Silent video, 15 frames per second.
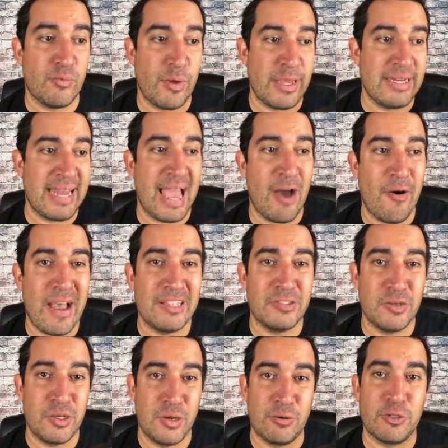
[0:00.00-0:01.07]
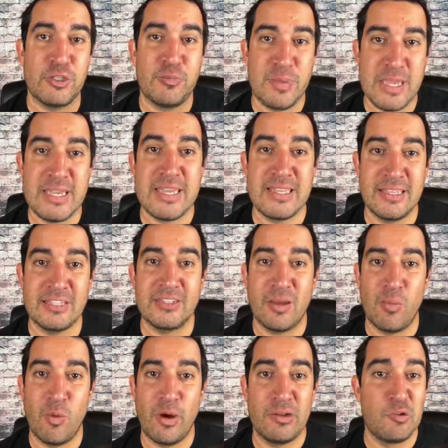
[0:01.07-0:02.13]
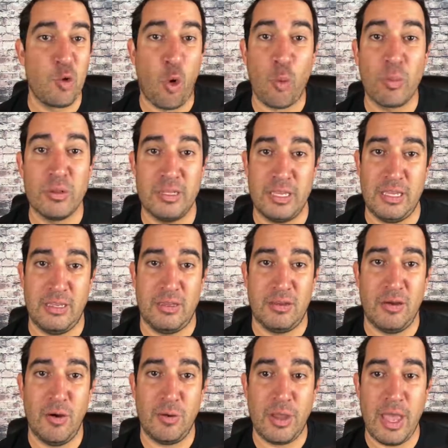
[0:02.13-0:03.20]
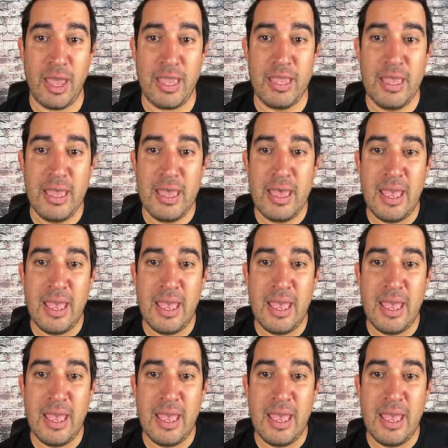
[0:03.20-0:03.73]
written out as though you were speaking to someone normally, okay?